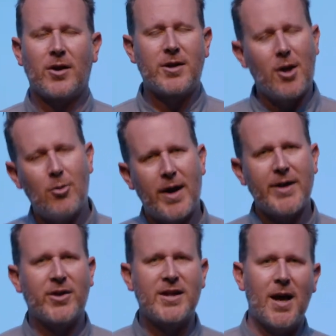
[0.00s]
I go away
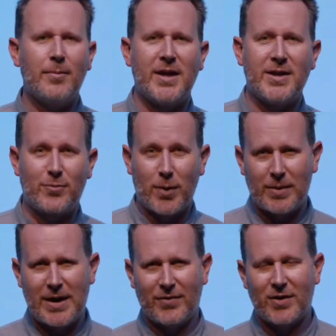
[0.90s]
and I calm down. You've
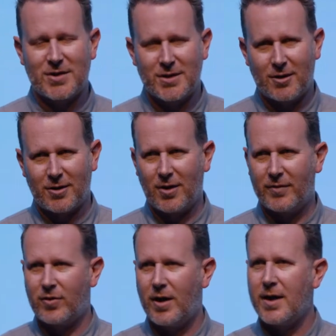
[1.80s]
probably had this in your own
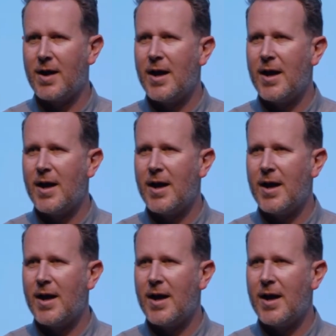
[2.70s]
life, right?